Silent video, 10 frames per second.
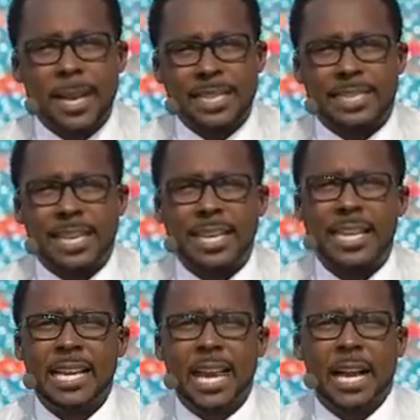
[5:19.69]
meditate
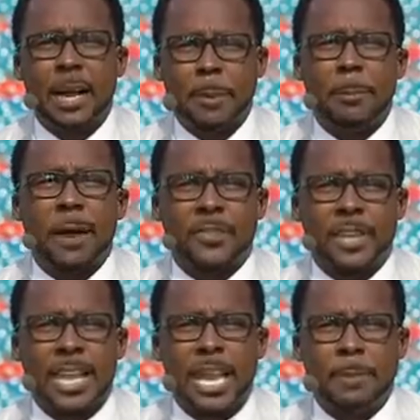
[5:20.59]
about the
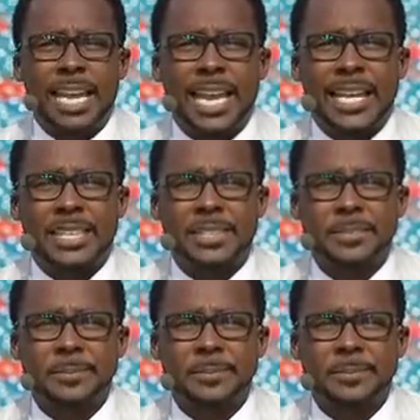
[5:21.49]
game at hand.